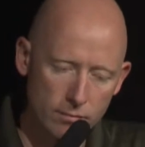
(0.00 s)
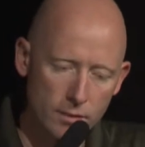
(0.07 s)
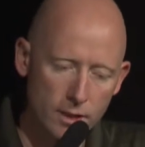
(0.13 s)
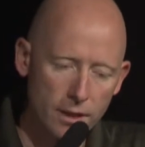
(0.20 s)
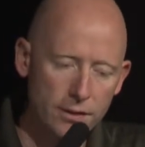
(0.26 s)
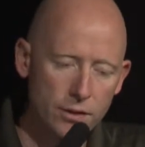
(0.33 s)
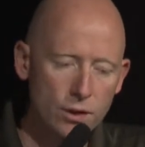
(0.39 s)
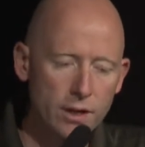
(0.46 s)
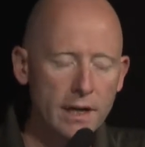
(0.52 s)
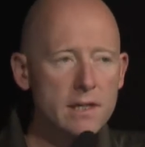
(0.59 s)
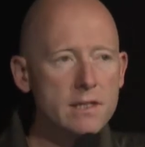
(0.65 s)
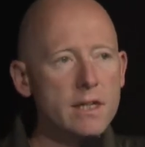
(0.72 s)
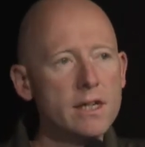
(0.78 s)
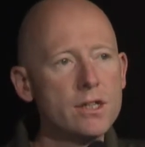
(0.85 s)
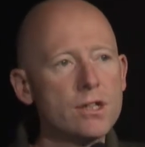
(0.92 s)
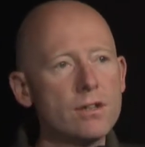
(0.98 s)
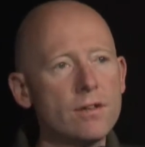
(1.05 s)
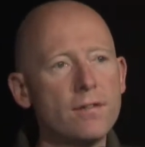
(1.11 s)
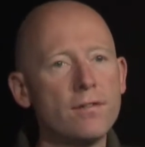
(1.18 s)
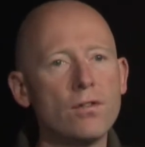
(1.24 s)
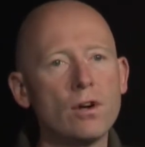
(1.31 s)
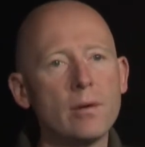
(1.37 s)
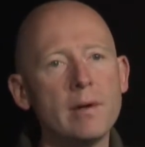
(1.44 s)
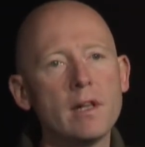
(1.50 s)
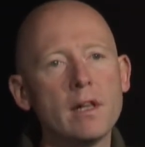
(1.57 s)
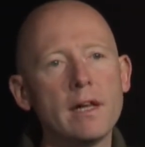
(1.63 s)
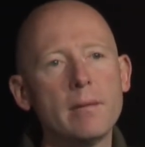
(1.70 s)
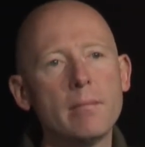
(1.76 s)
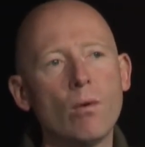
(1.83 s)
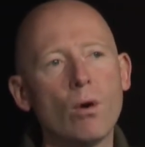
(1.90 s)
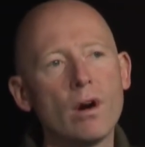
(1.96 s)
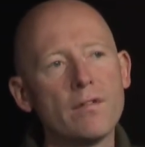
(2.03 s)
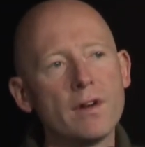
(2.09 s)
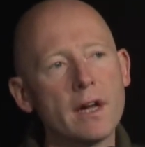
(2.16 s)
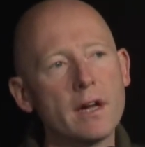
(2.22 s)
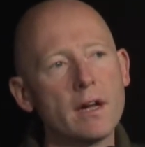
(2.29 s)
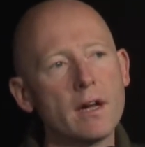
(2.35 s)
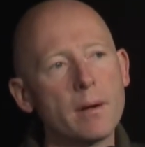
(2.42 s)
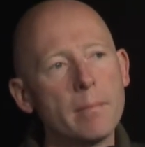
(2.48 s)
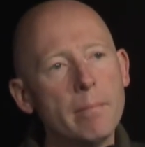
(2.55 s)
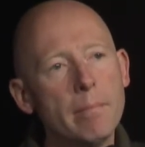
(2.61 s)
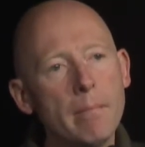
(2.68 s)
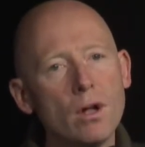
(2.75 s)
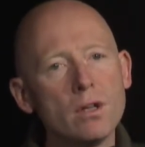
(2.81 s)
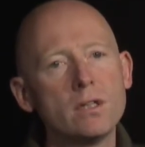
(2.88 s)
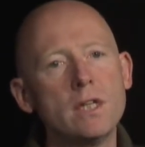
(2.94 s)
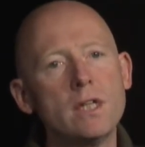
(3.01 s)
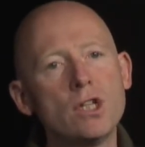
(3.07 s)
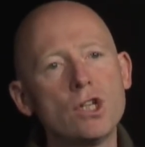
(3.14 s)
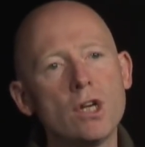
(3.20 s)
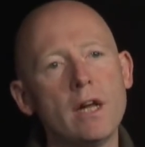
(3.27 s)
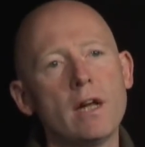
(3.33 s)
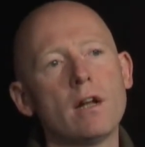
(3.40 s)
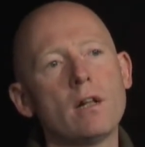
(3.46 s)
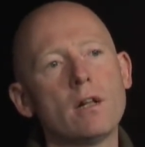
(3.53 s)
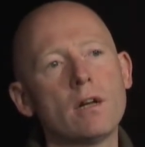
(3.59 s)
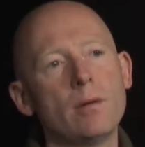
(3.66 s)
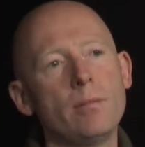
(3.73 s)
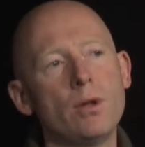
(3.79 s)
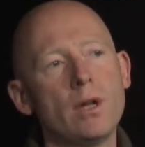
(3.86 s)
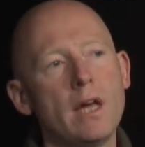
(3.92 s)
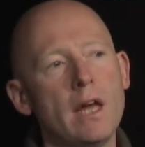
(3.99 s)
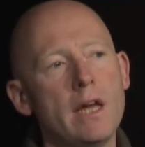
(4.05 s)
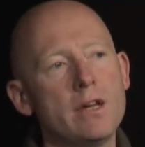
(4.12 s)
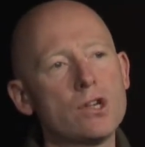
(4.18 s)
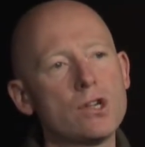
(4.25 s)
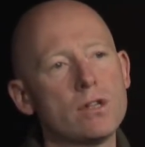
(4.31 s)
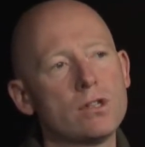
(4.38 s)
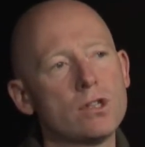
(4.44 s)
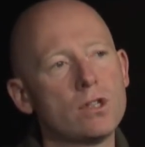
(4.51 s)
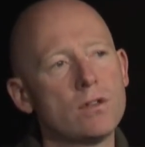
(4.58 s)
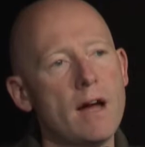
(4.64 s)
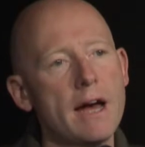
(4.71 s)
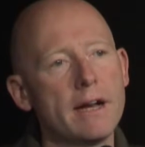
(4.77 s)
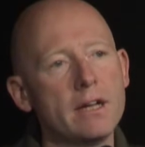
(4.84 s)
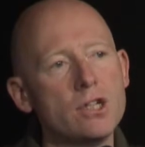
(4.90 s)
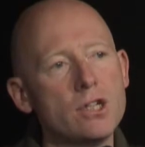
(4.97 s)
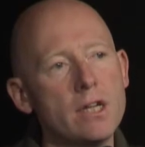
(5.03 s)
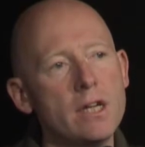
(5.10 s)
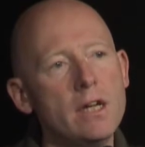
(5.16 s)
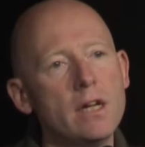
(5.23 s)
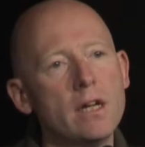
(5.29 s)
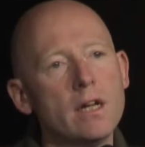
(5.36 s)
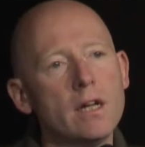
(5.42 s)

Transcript: the organization to formulate more of a multi-channel communication strategy,